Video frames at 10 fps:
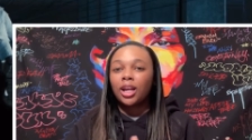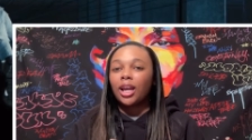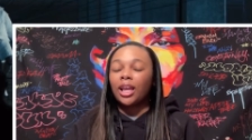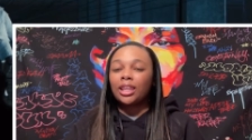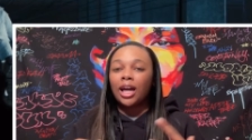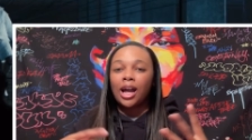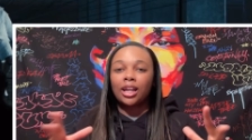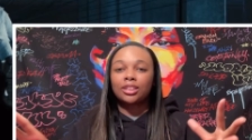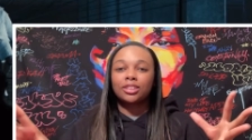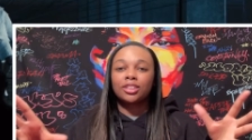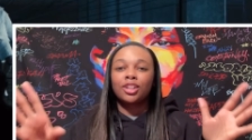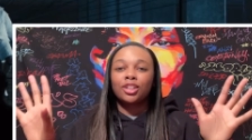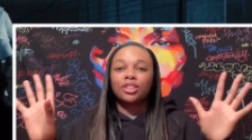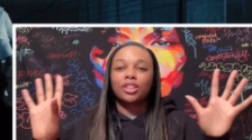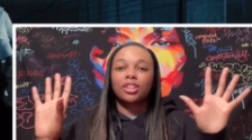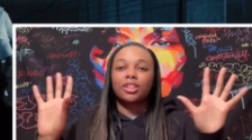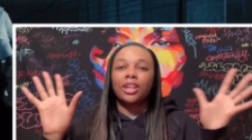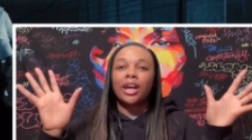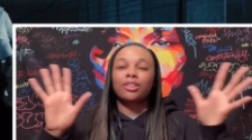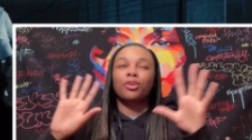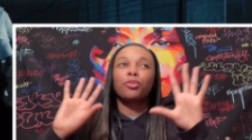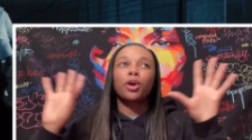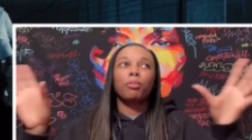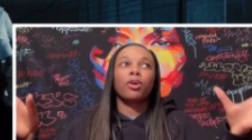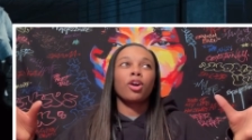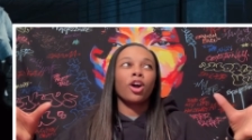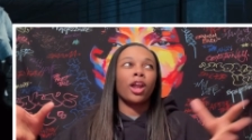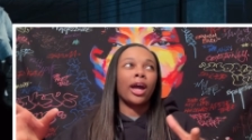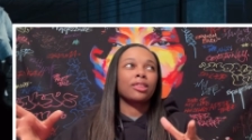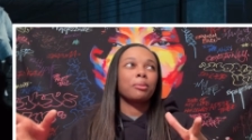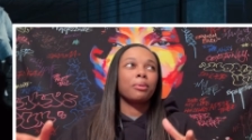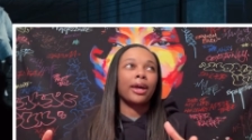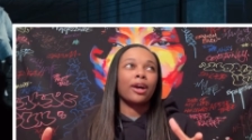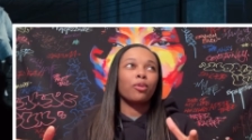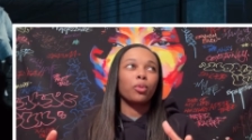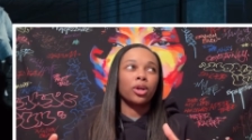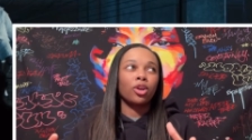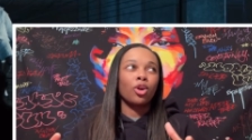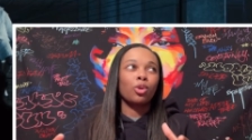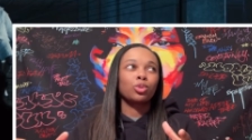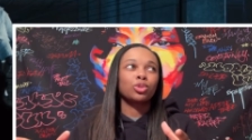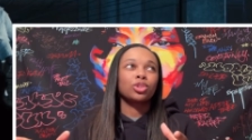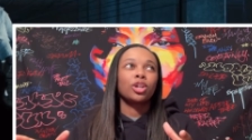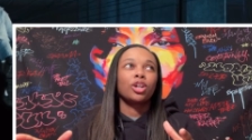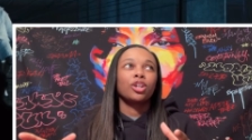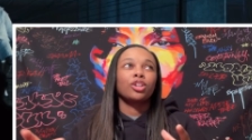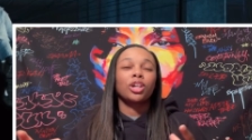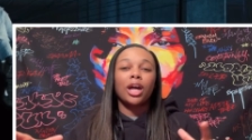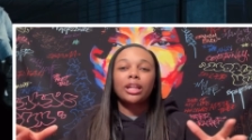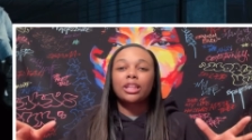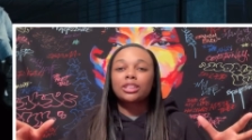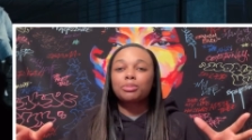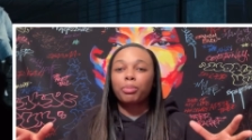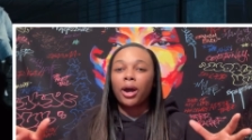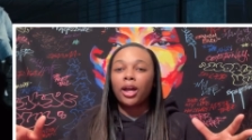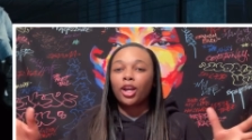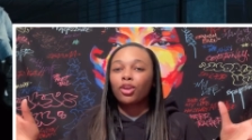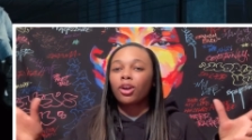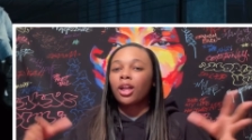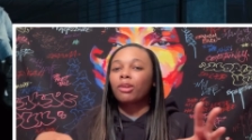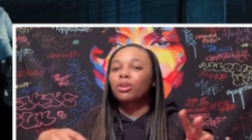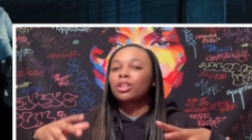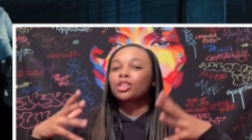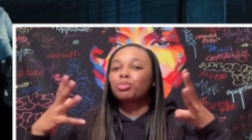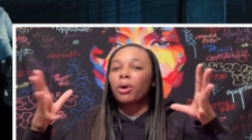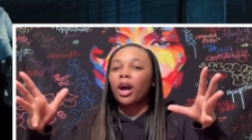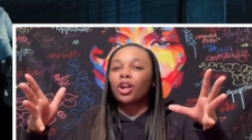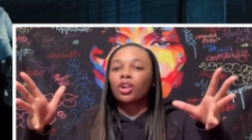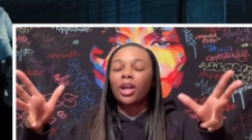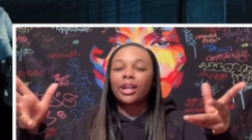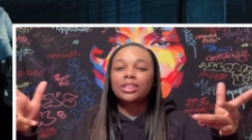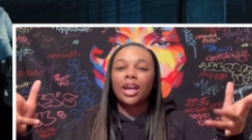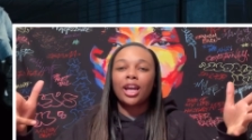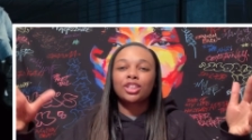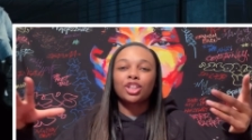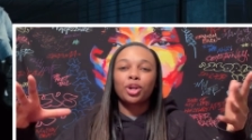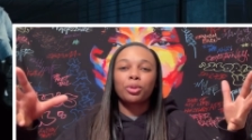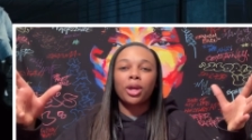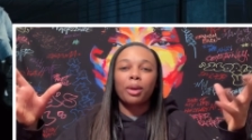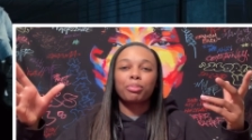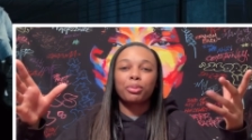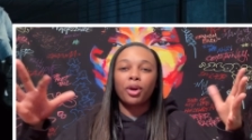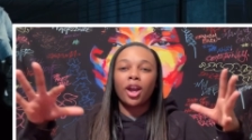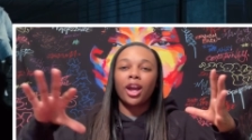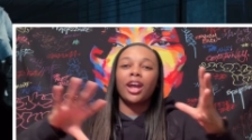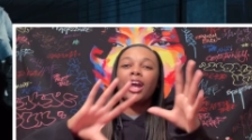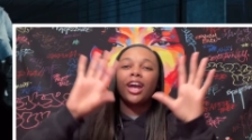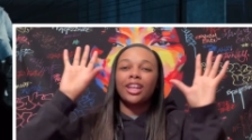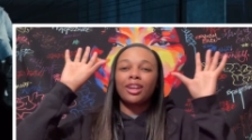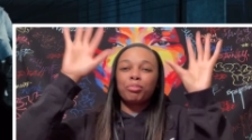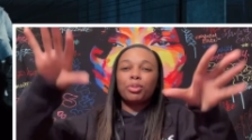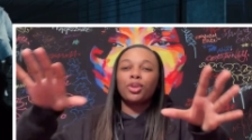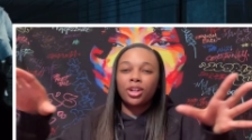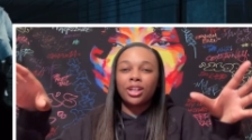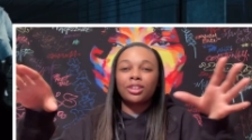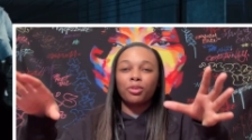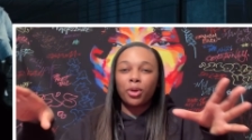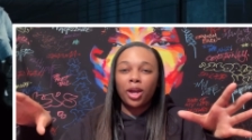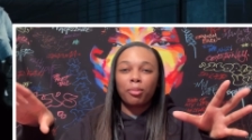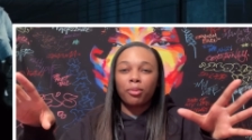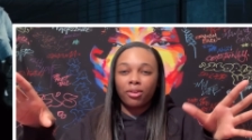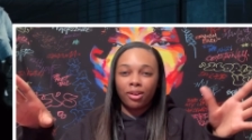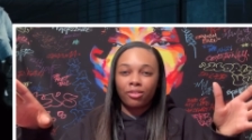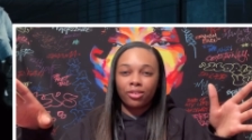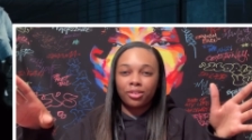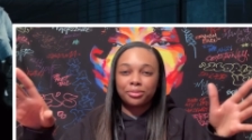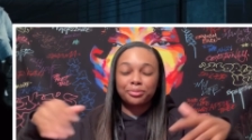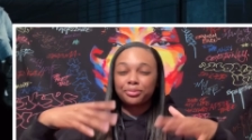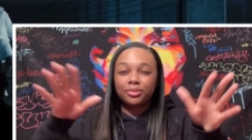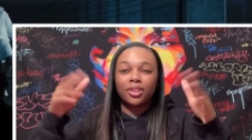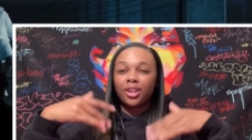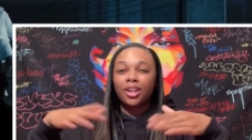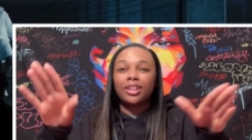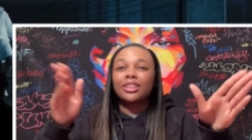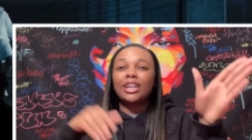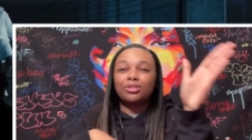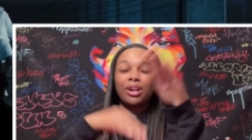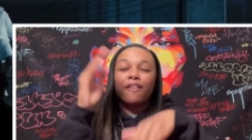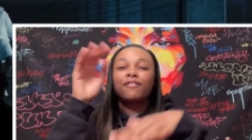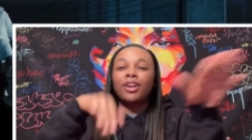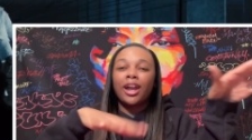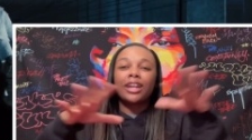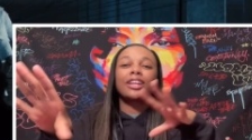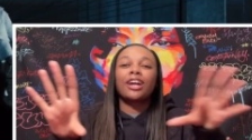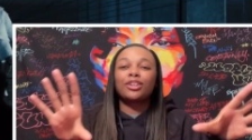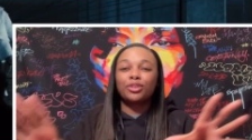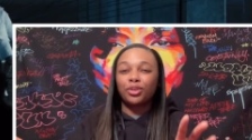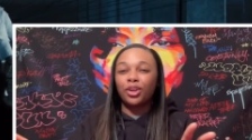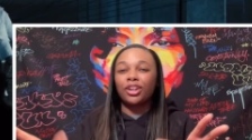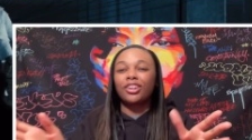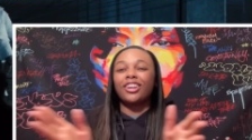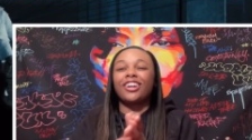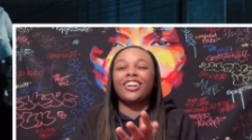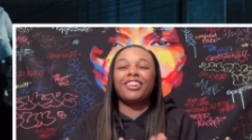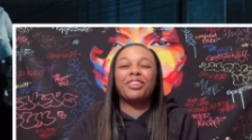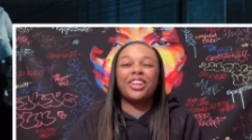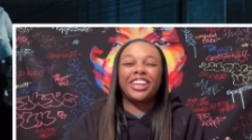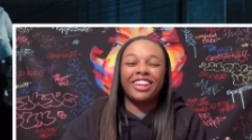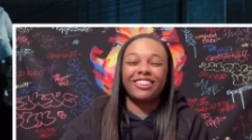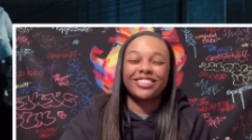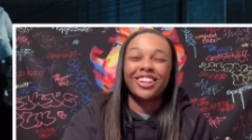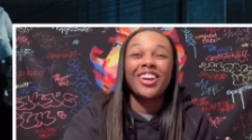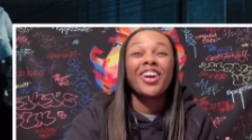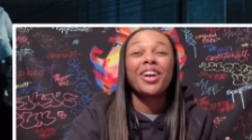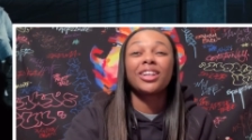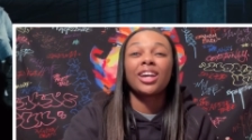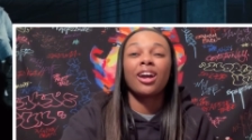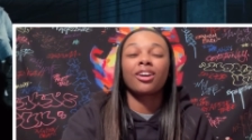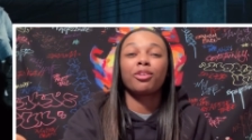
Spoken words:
and like the women are like the Black Widows. They're like the spider. Like, you know how like when the spider like takes their like prey and they put it in the web or whatever. That's what I feel like they doing with this. It's kind of